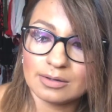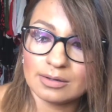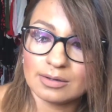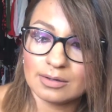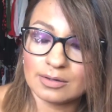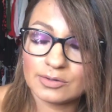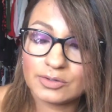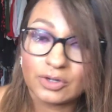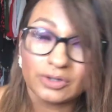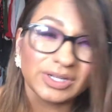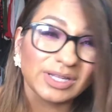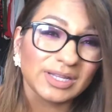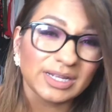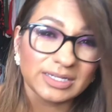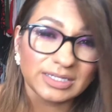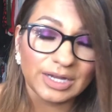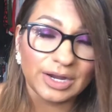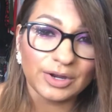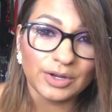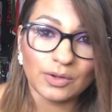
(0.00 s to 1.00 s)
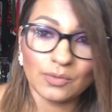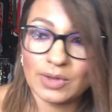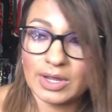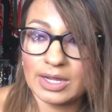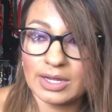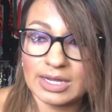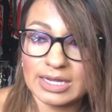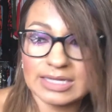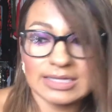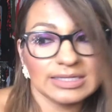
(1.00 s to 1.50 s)
don't let that scare you away.
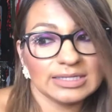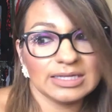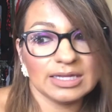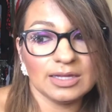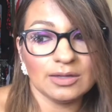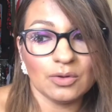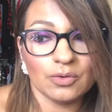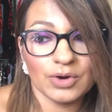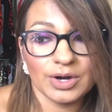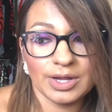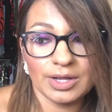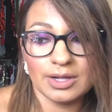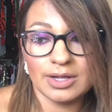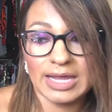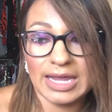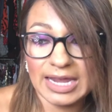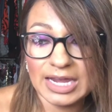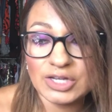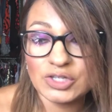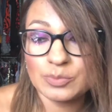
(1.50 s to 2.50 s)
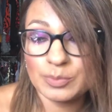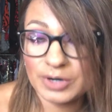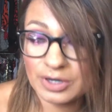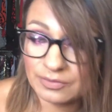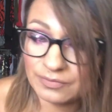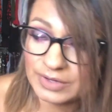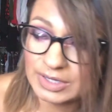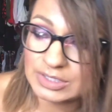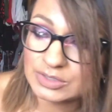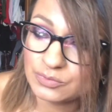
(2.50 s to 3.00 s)
It's the L'Oreal Age
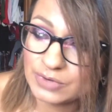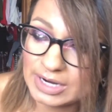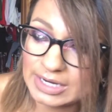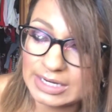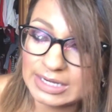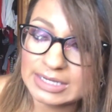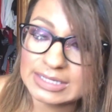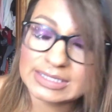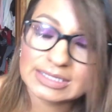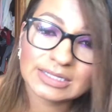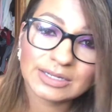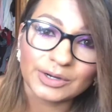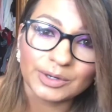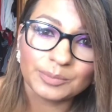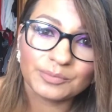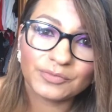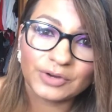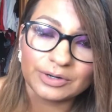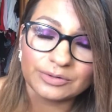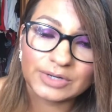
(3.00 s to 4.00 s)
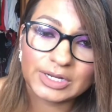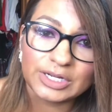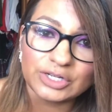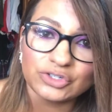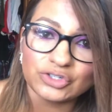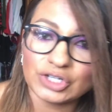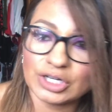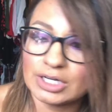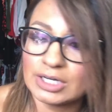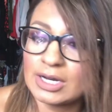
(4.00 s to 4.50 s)
Perfect Radiant Serum
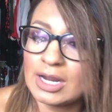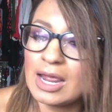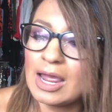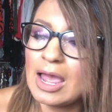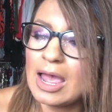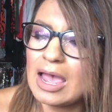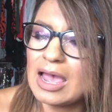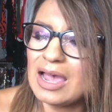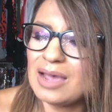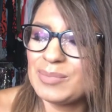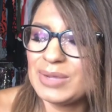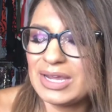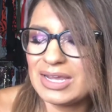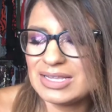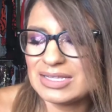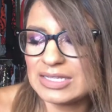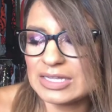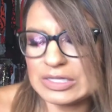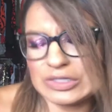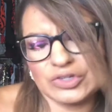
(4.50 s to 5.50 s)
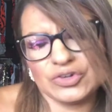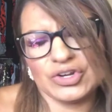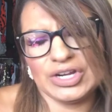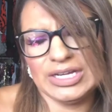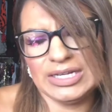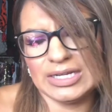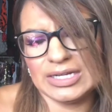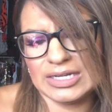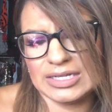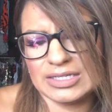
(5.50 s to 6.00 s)
Foundation. It has sunscreen
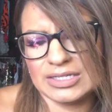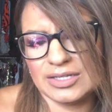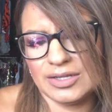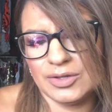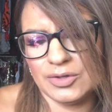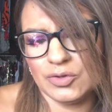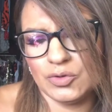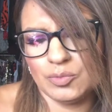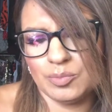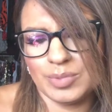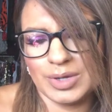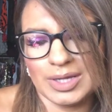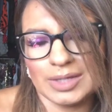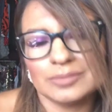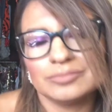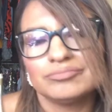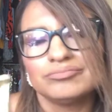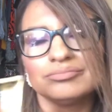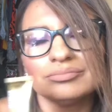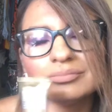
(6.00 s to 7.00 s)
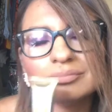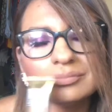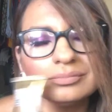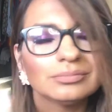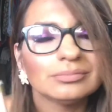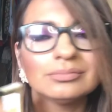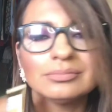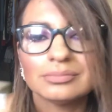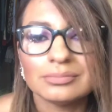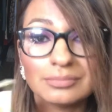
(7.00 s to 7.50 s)
in it too, but
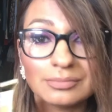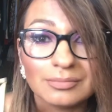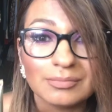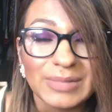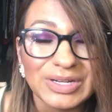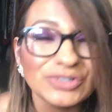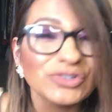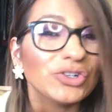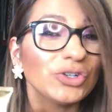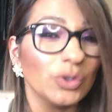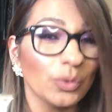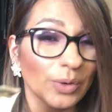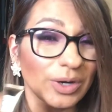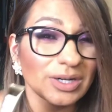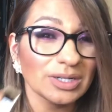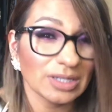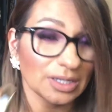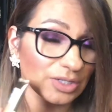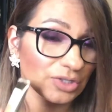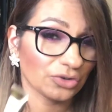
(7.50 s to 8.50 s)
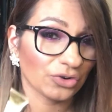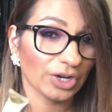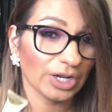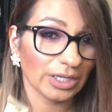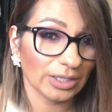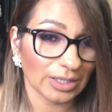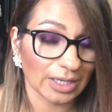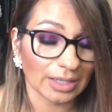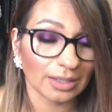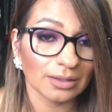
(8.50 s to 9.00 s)
make sure you wear sunscreen,
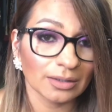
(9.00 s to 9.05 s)
like